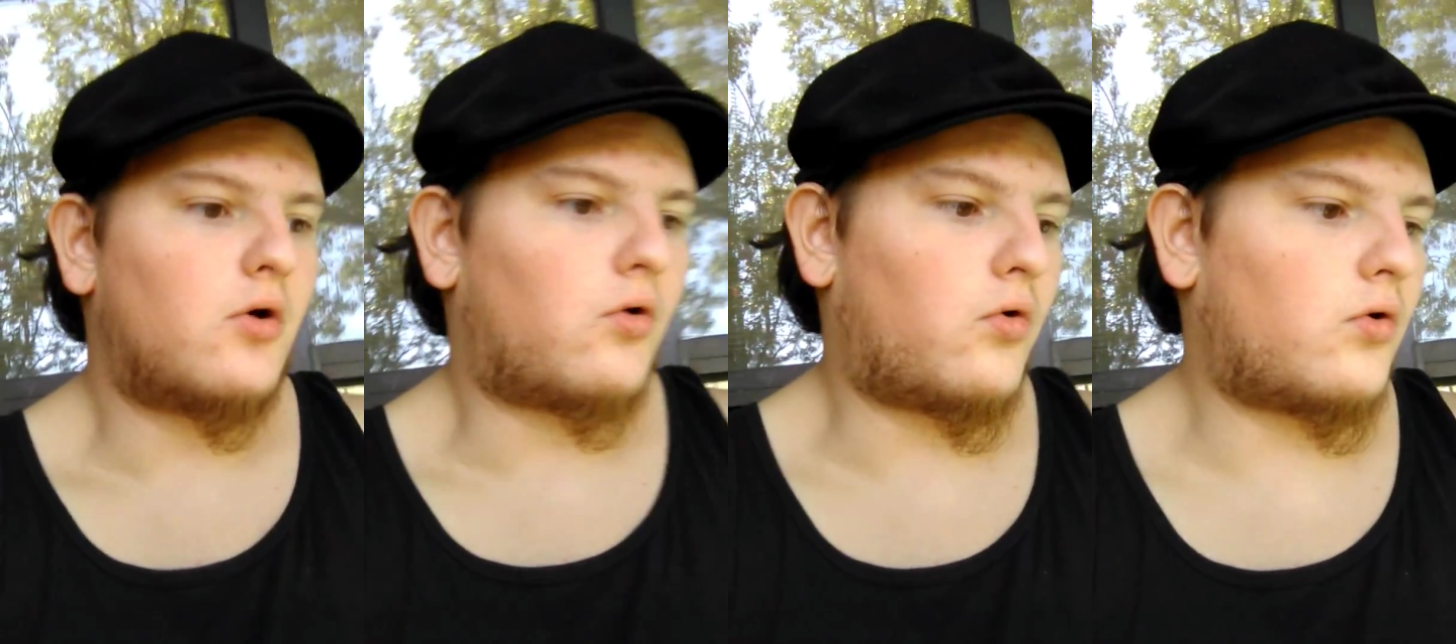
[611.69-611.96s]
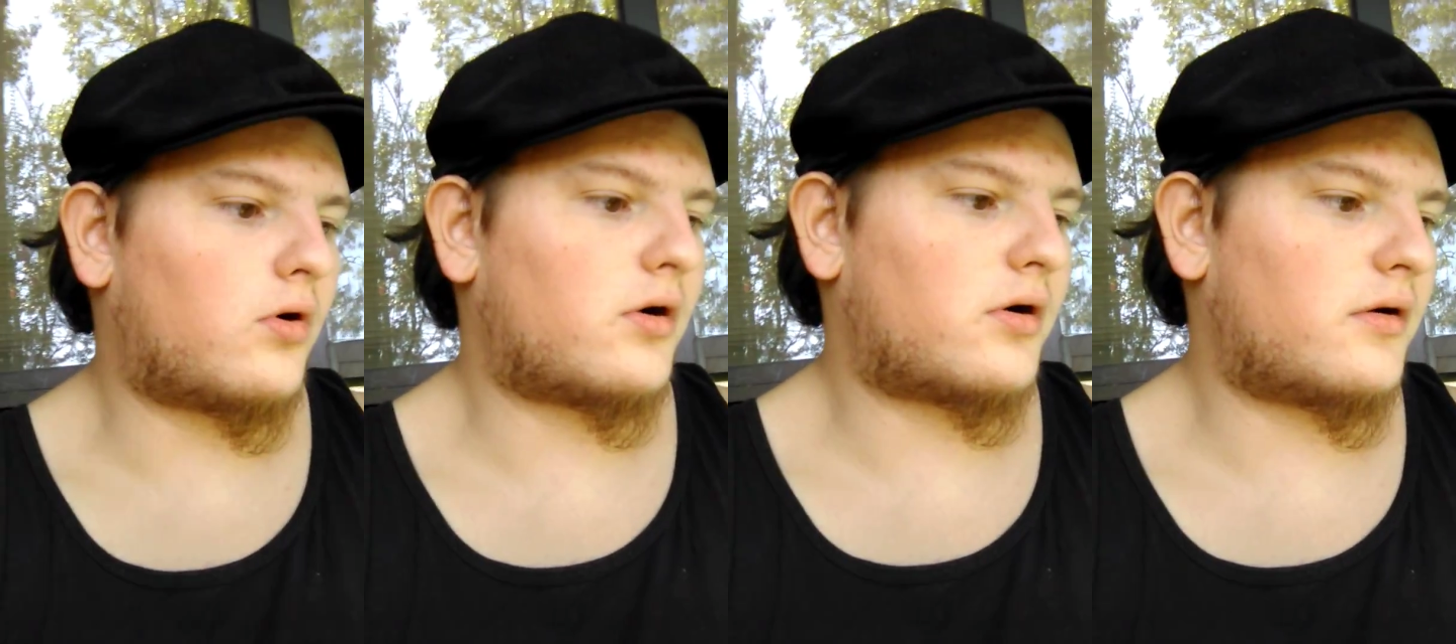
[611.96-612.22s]

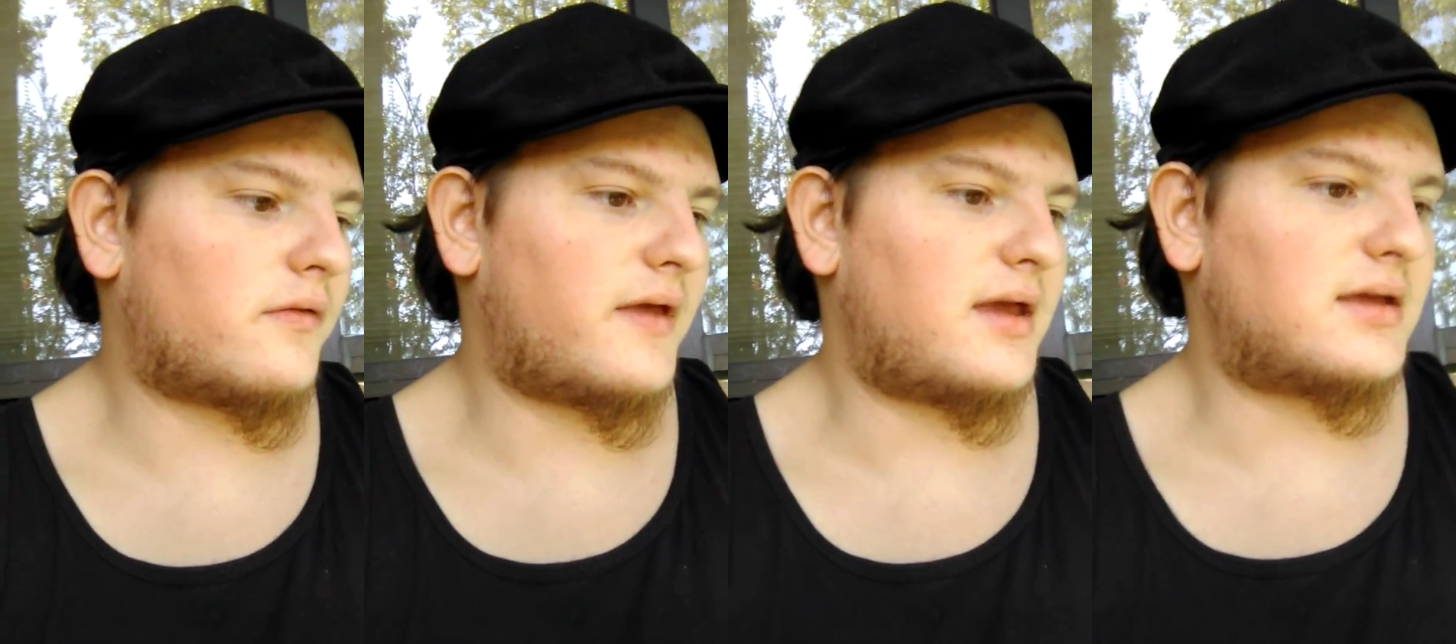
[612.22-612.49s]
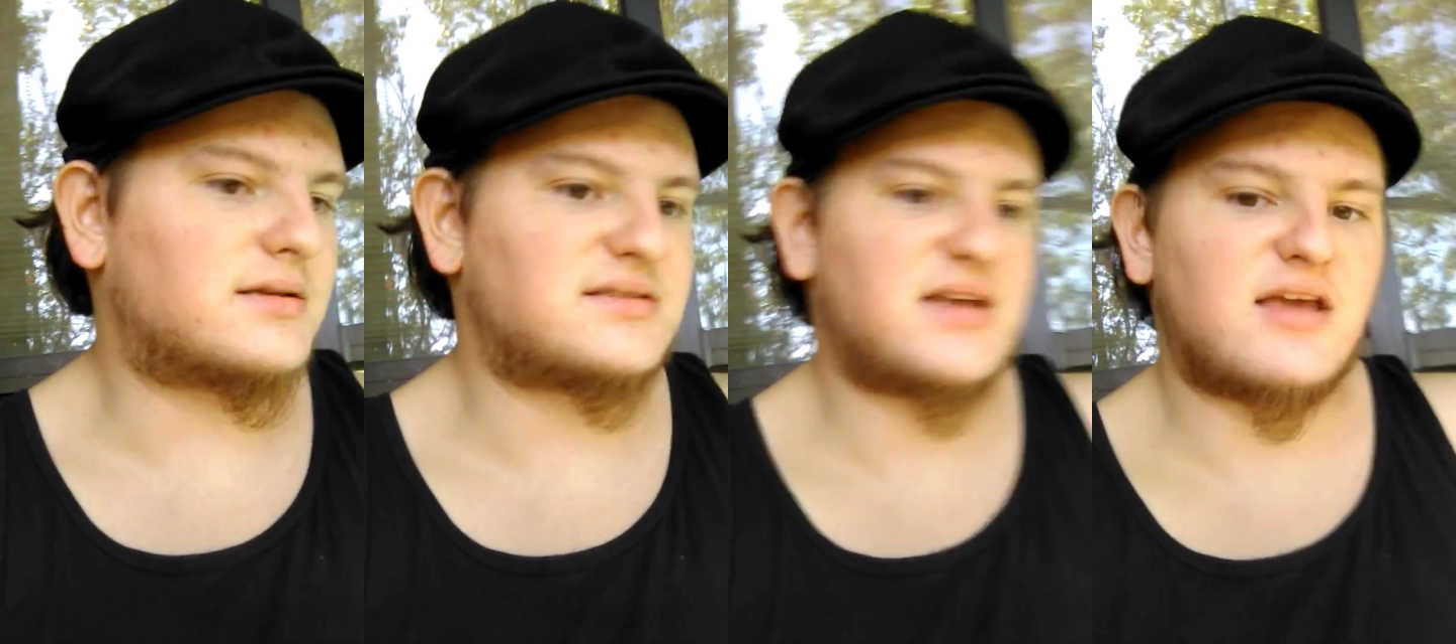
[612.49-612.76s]
or they
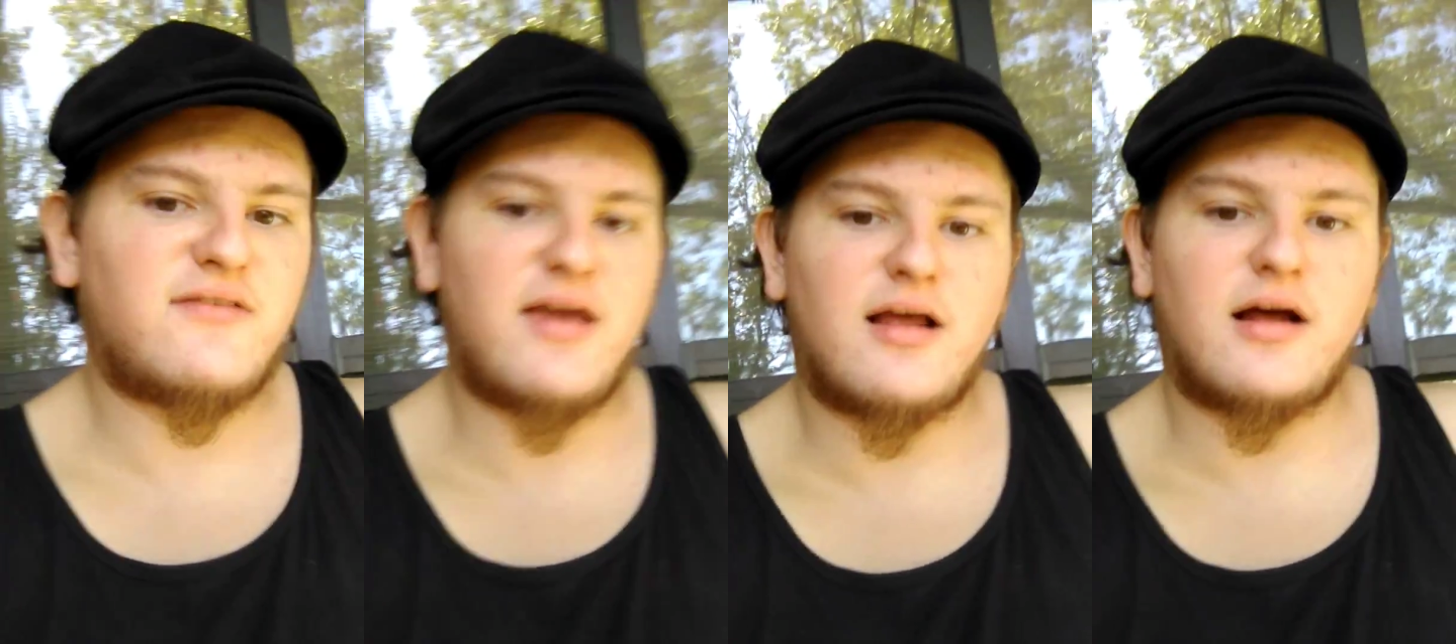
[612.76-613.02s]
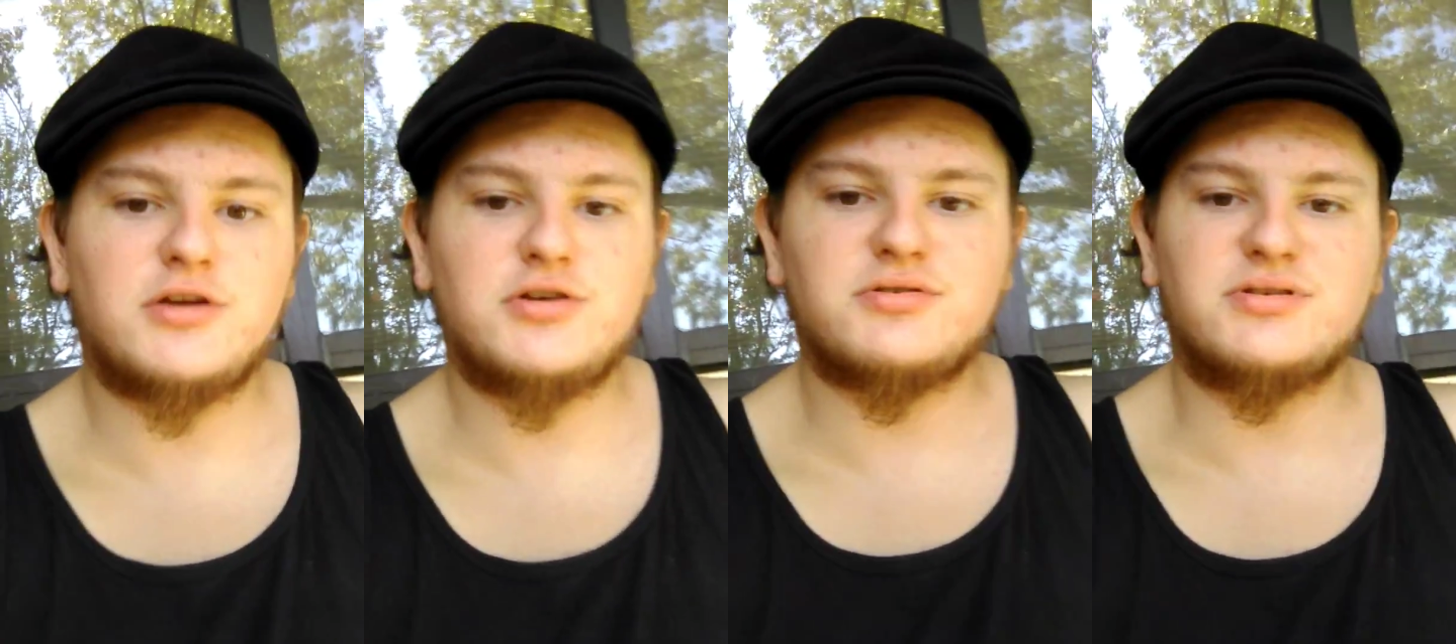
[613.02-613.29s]
can save
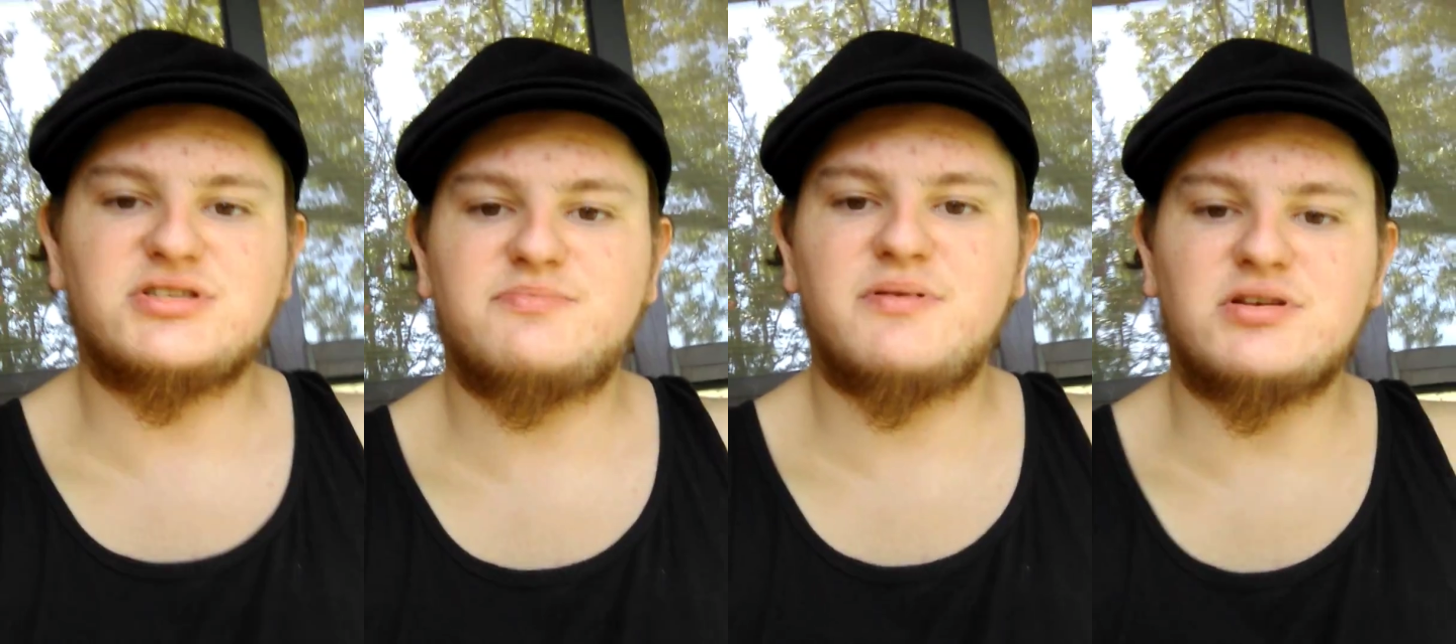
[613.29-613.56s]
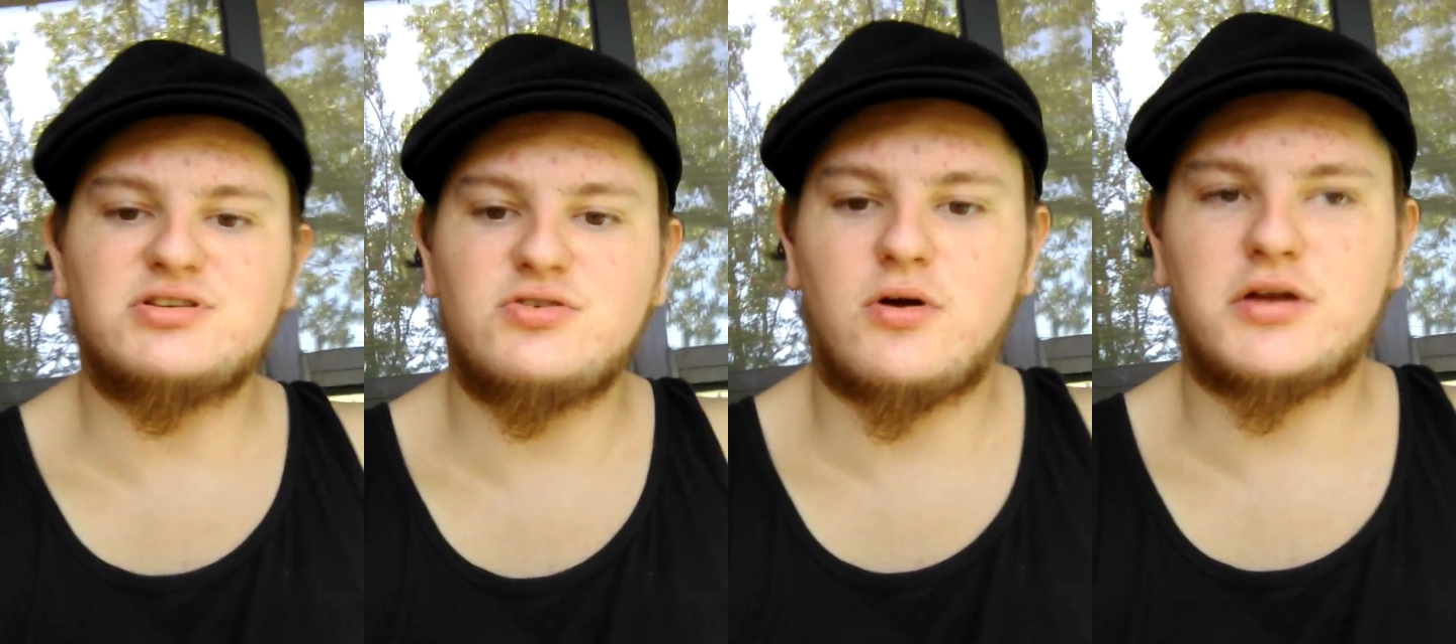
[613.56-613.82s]
800 and
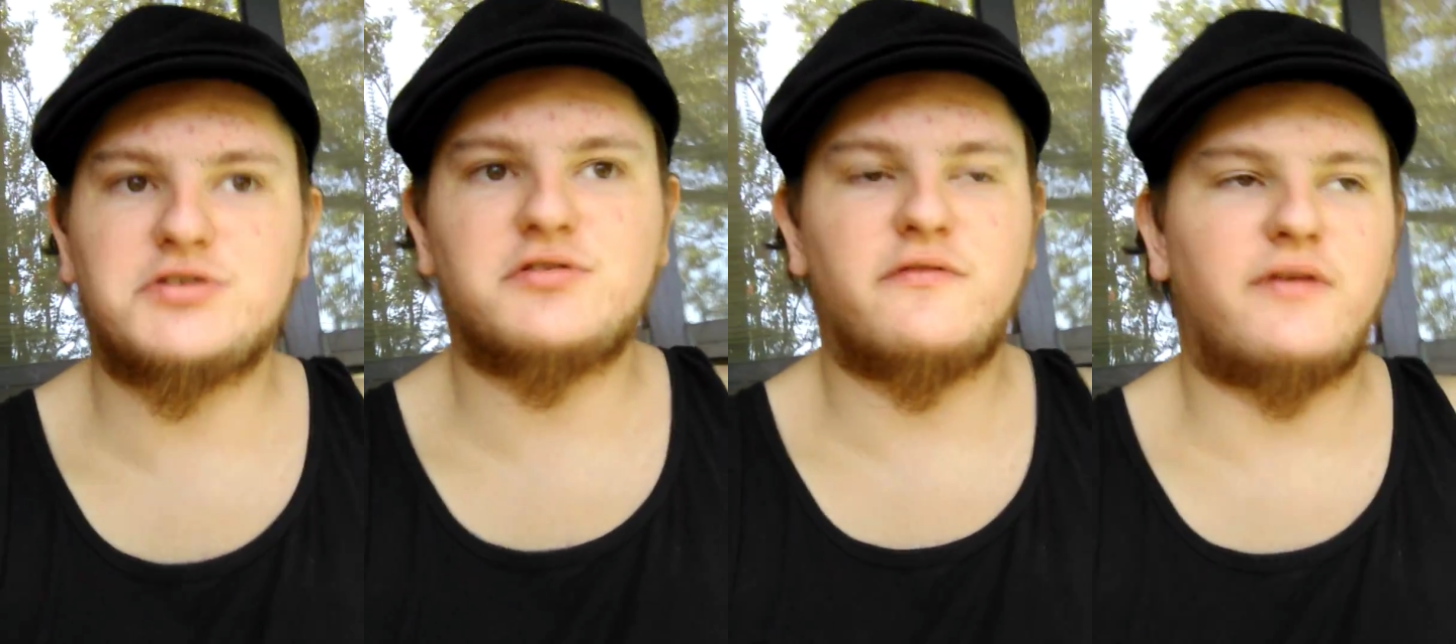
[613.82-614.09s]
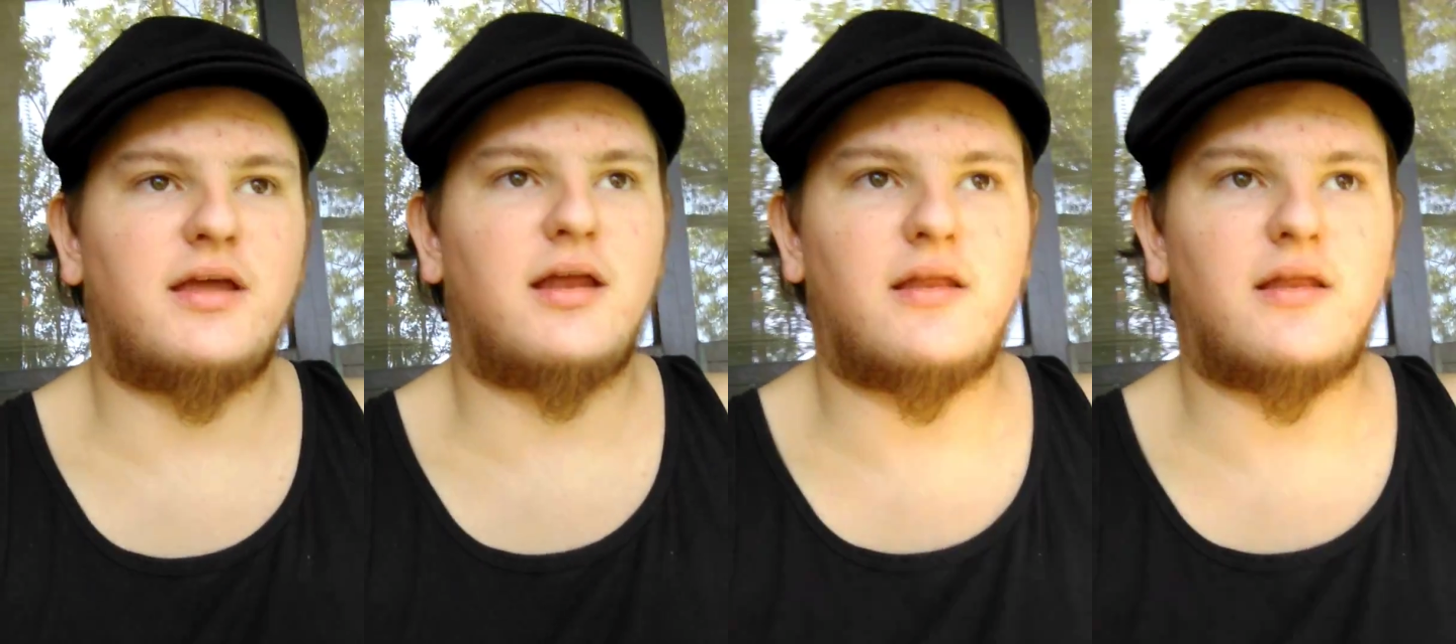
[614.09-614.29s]
spend 200 of it,